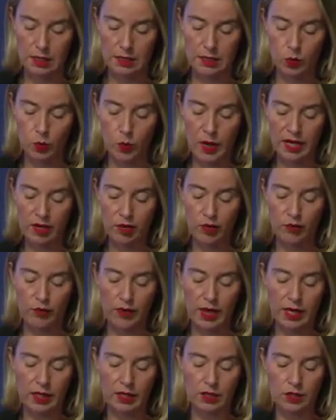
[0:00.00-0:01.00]
that when a
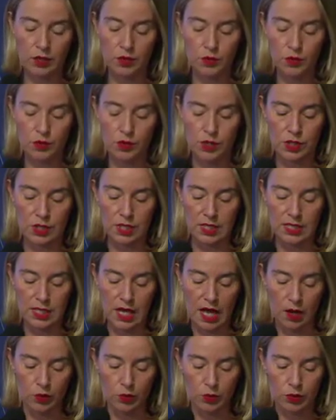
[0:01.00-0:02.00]
fake news is
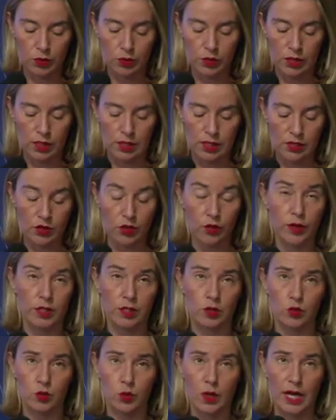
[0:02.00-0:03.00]
out, it is
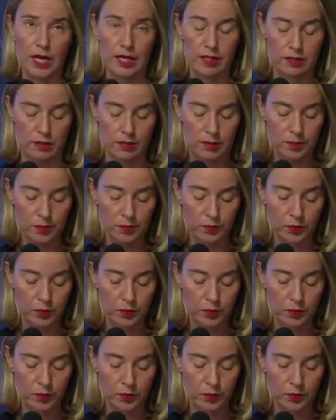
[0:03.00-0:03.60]
already too late.